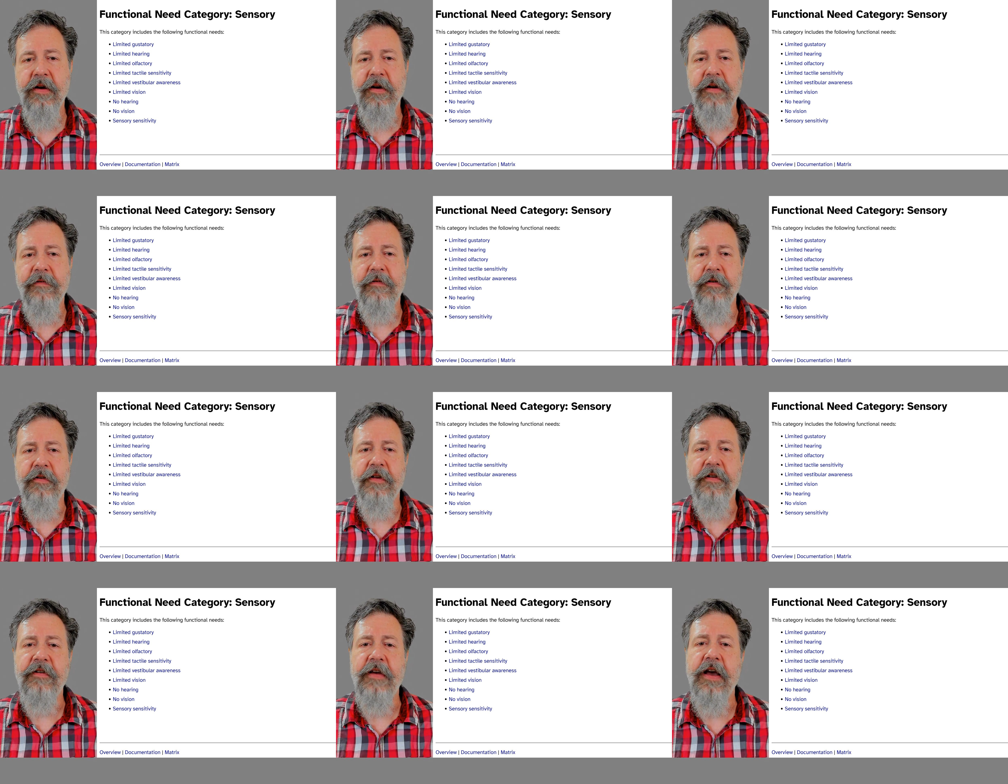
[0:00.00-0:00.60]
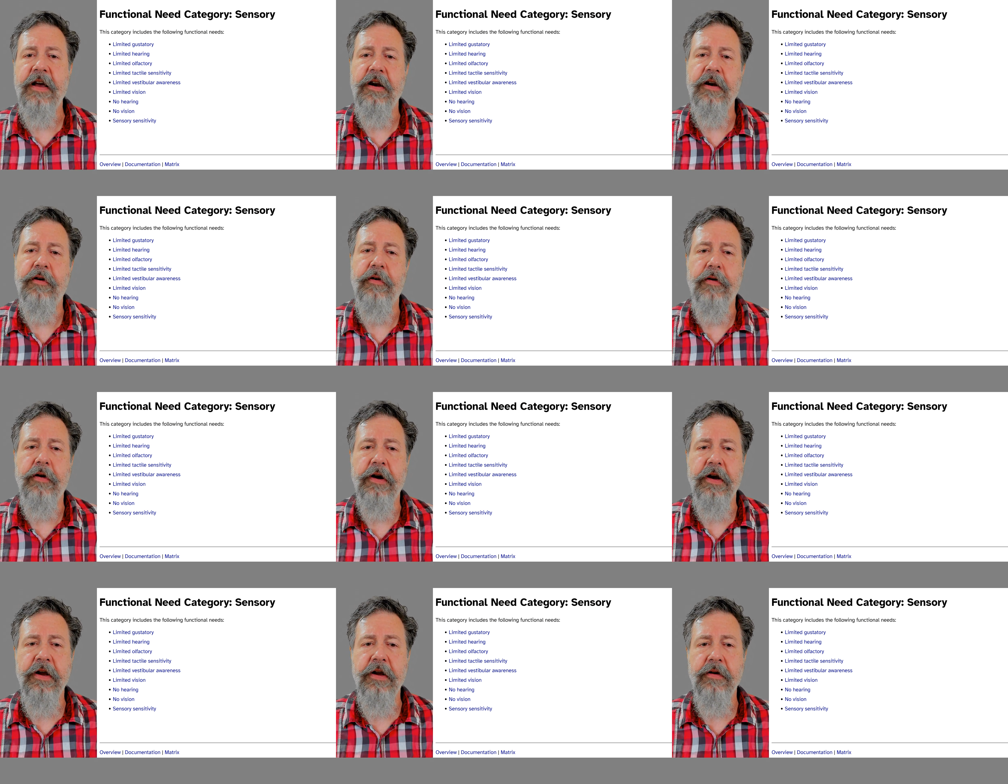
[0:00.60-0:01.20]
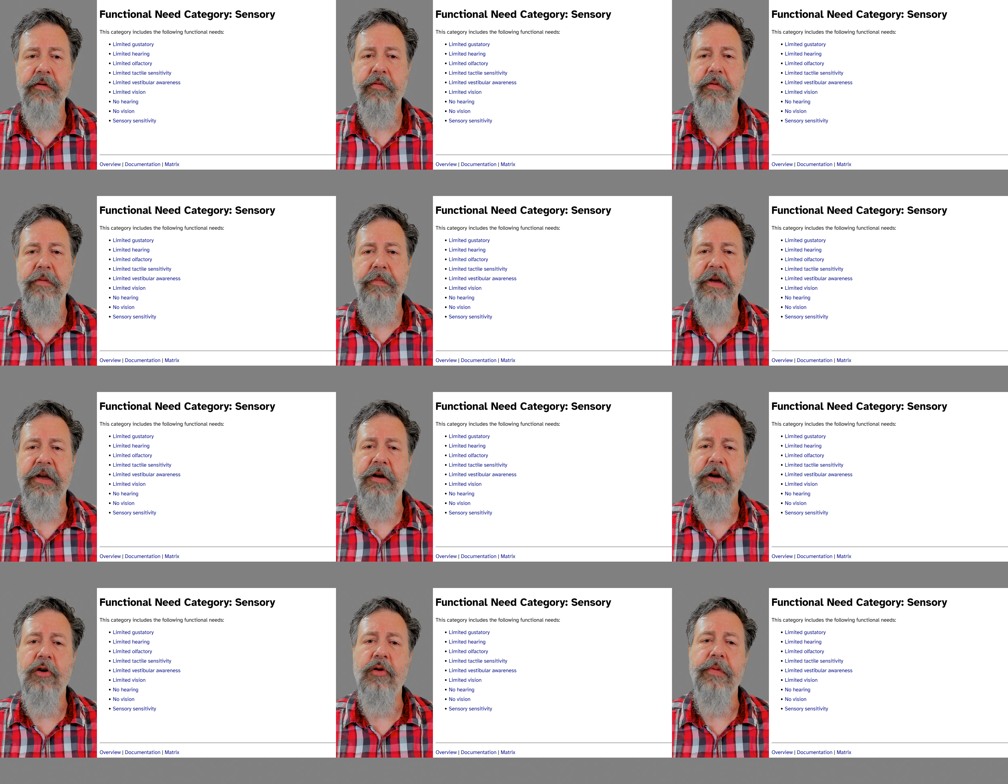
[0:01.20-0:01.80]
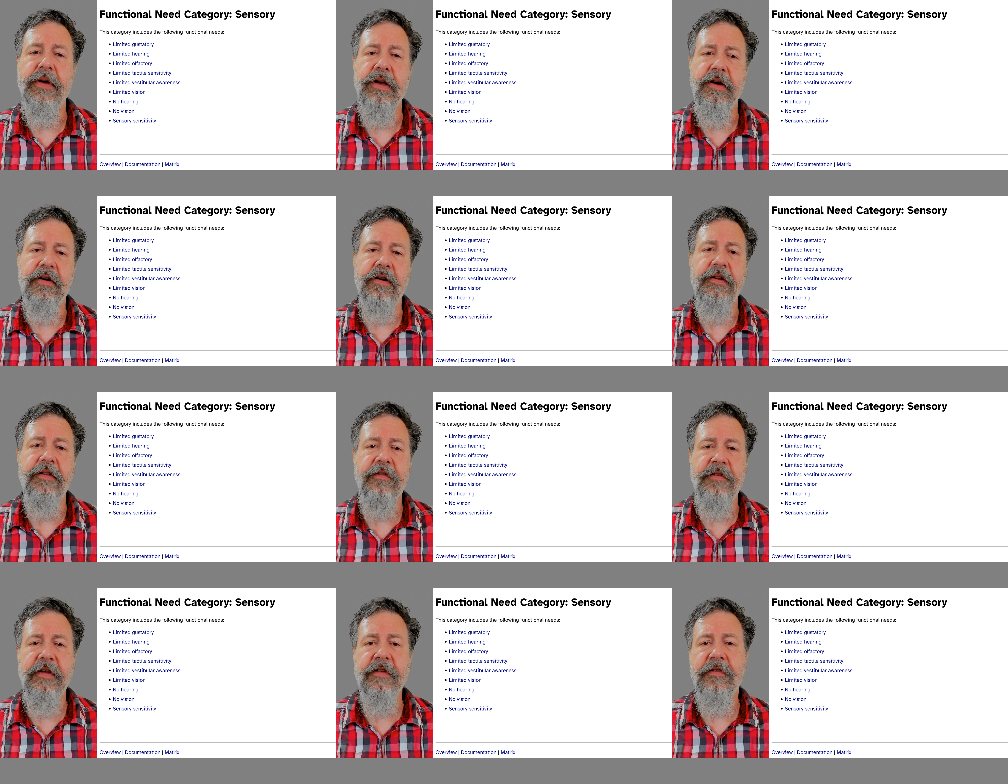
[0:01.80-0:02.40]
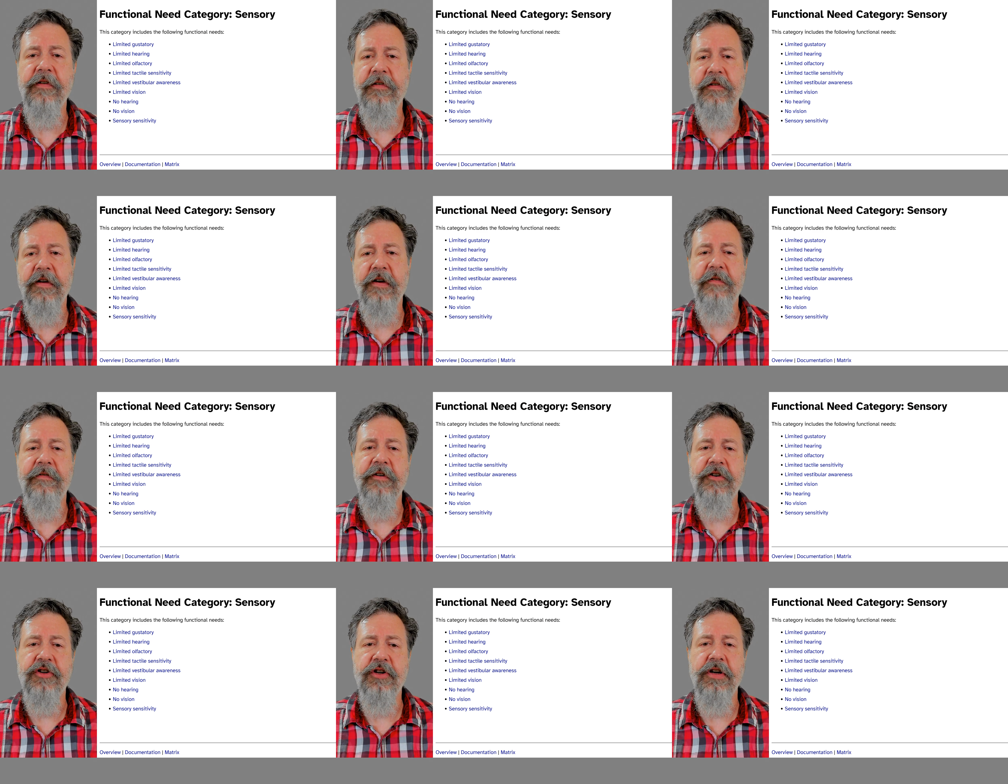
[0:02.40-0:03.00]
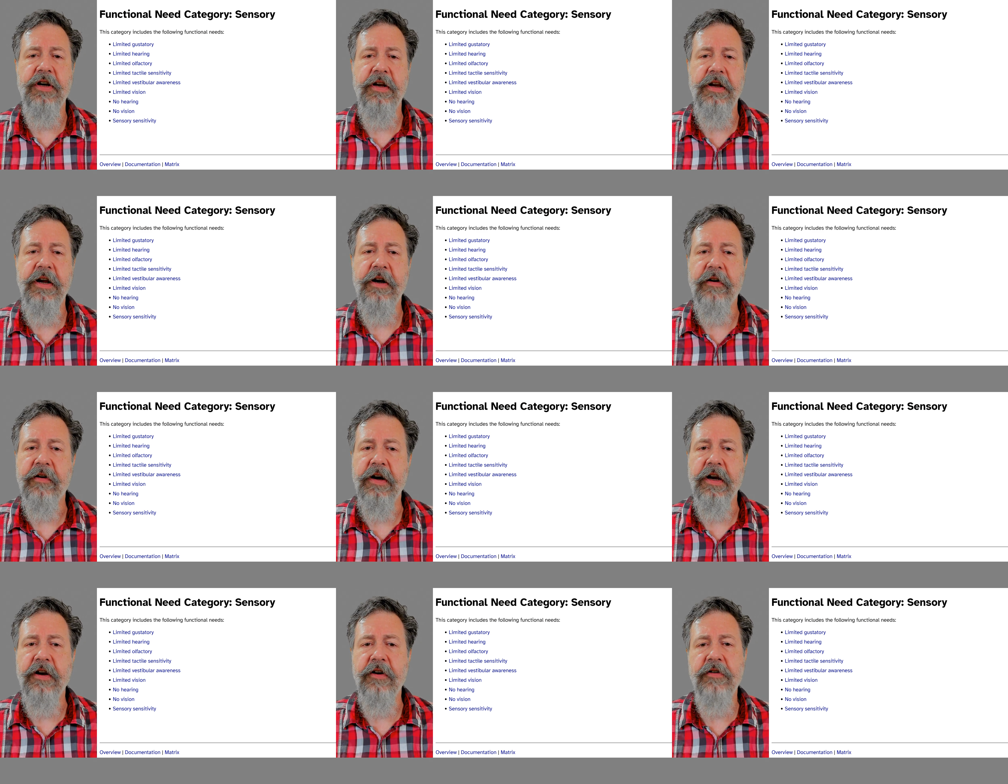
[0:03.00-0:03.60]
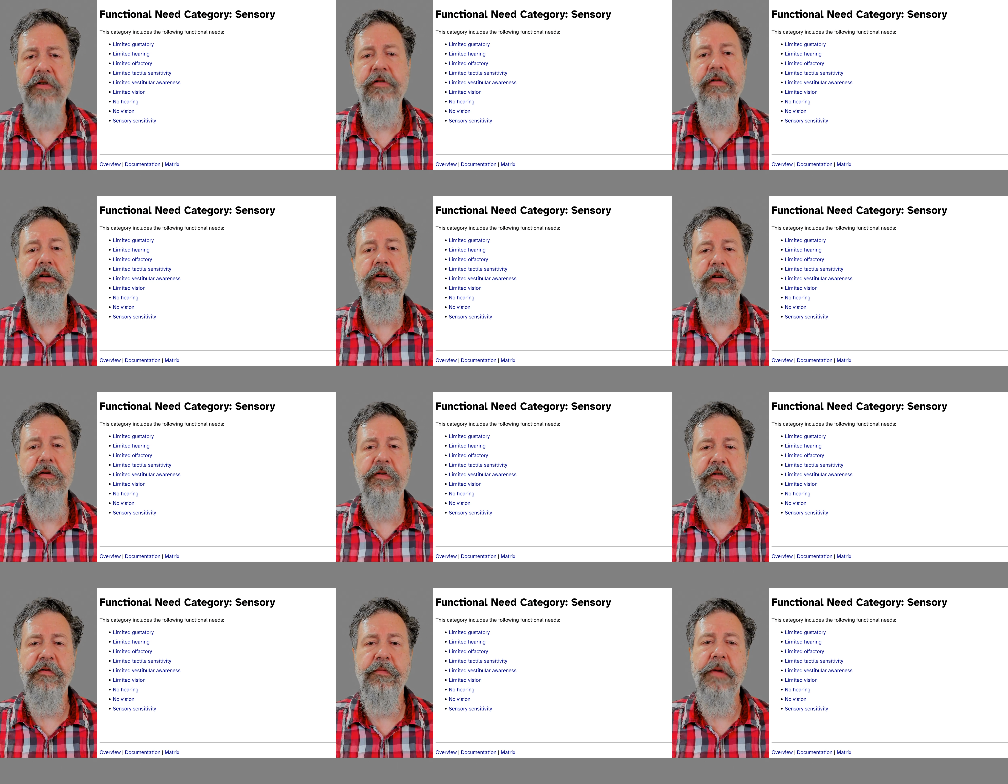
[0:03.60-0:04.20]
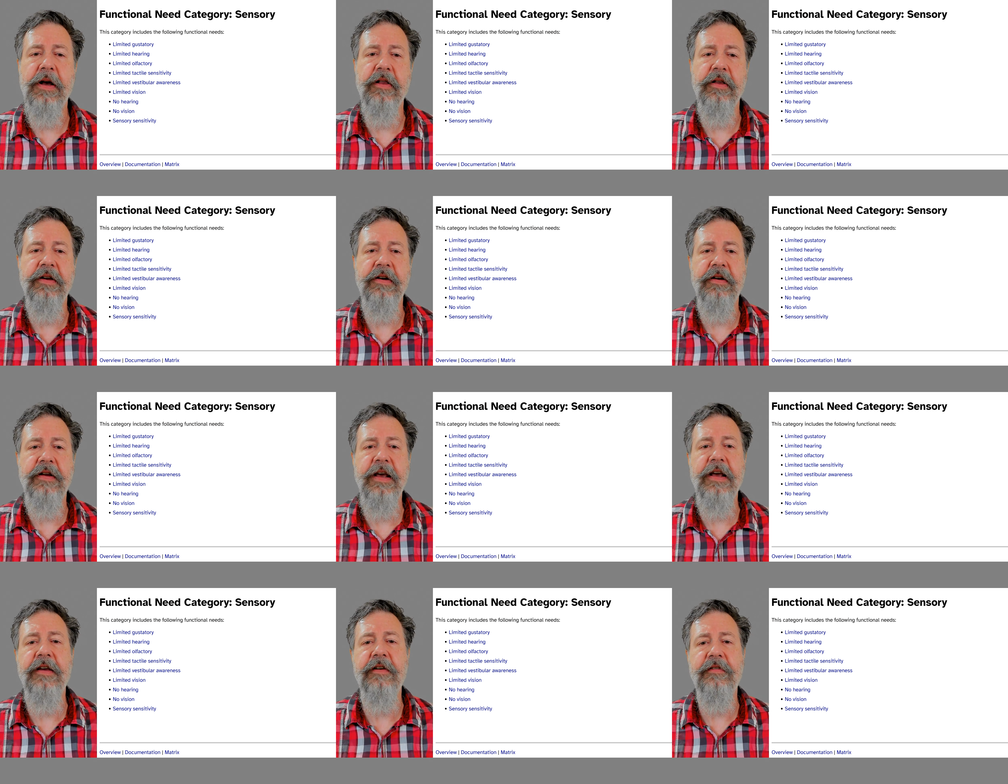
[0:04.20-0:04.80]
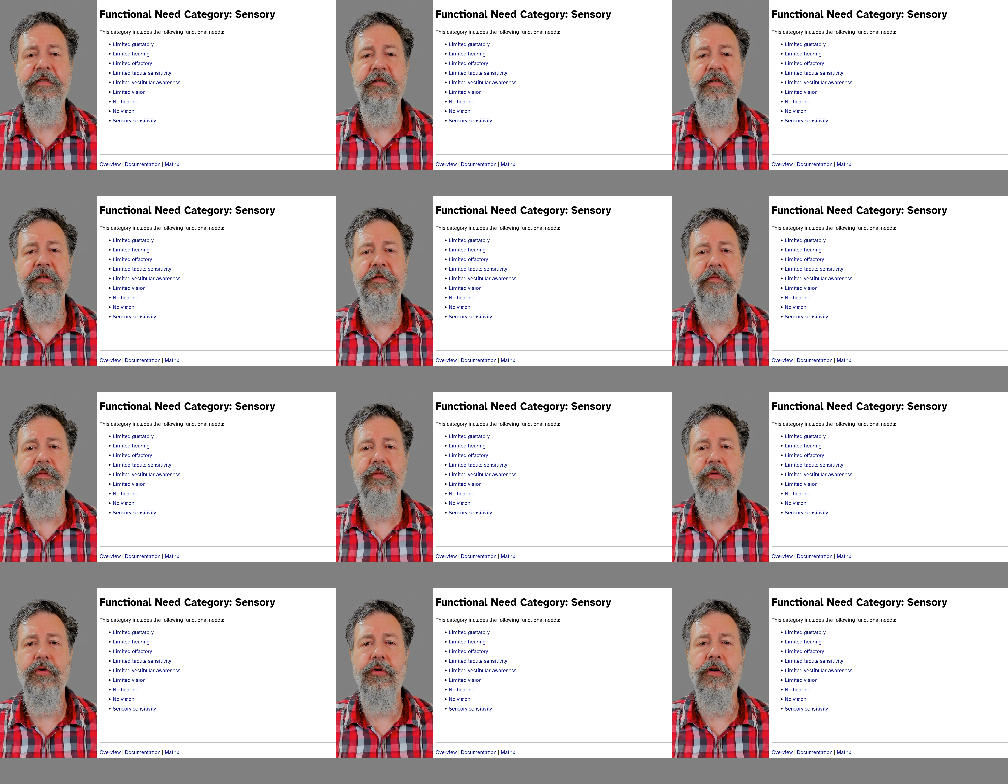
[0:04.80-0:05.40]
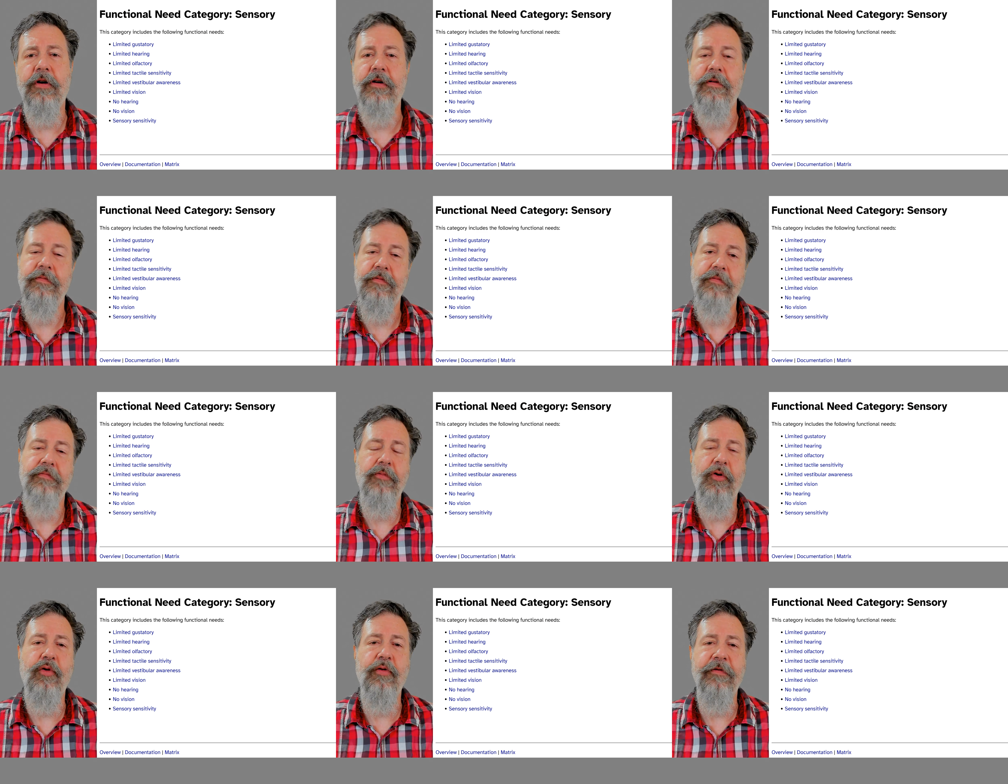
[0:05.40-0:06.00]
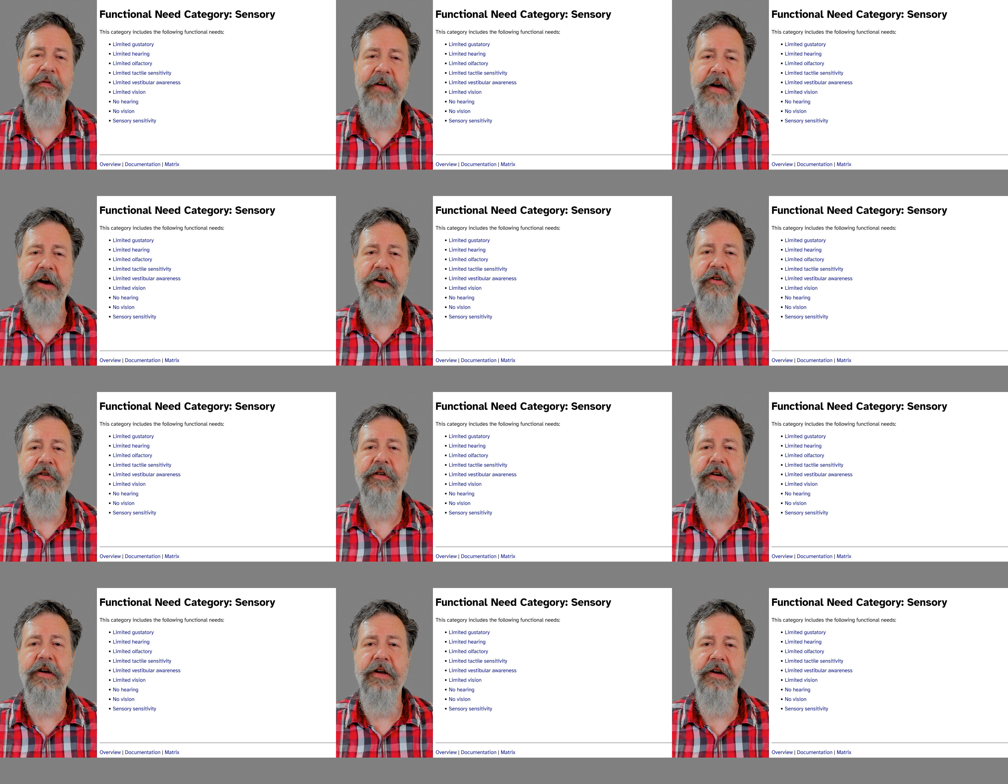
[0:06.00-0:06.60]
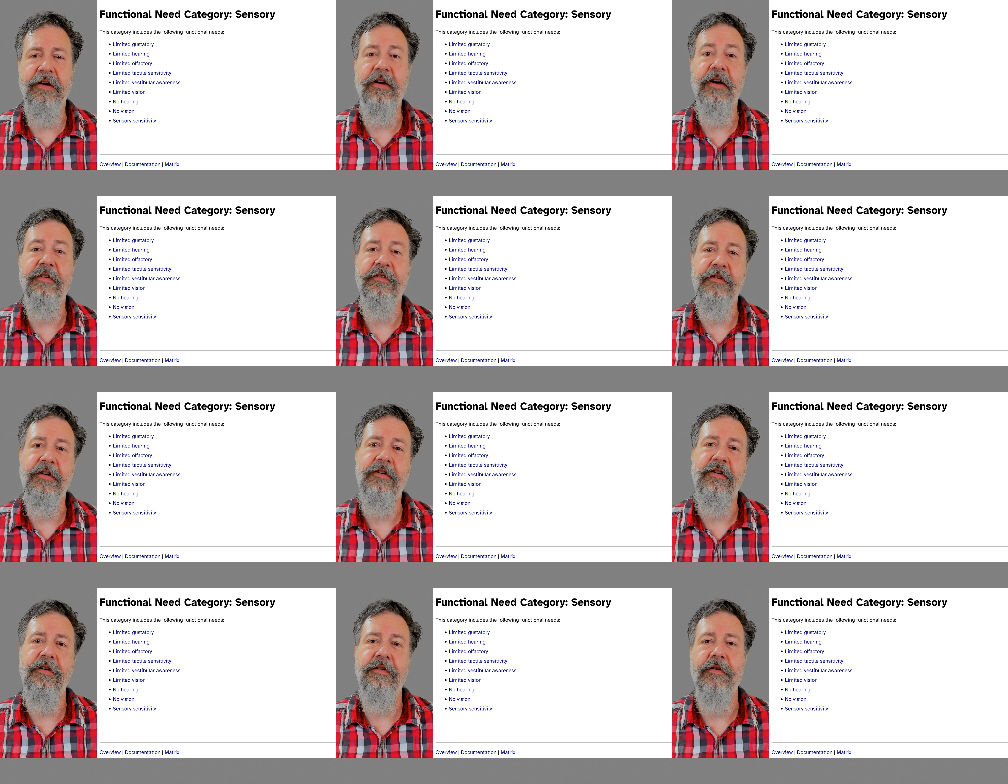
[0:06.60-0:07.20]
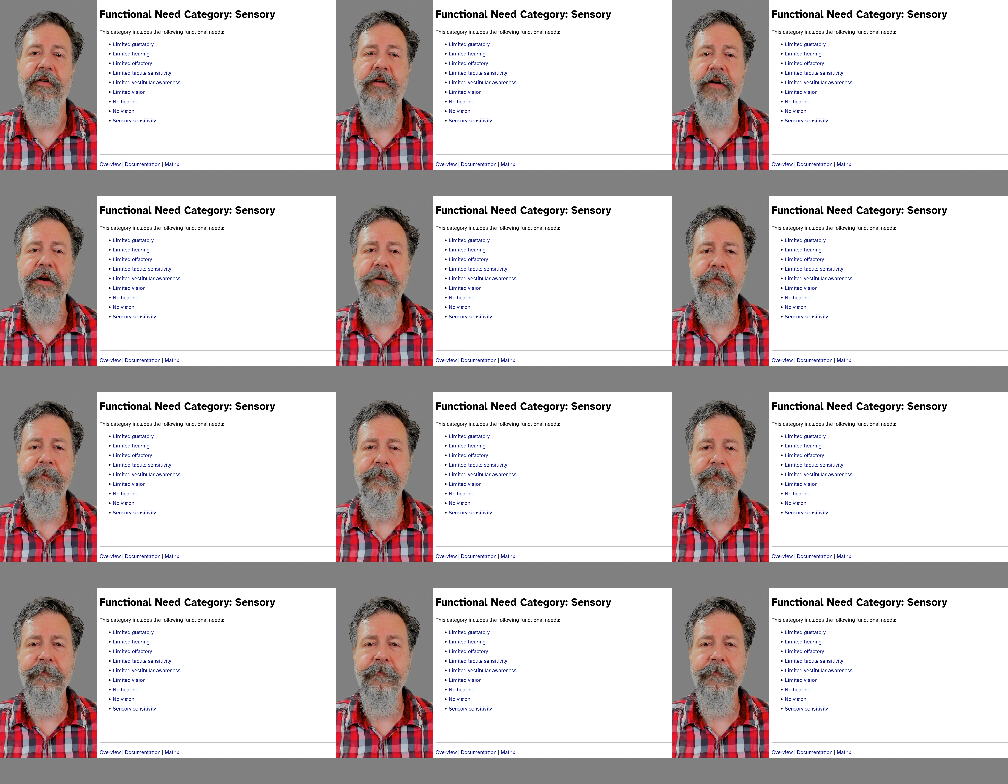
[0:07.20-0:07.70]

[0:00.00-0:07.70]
For this category, we go beyond senses like vision and hearing to include smell and taste, or olfactory and gustatory.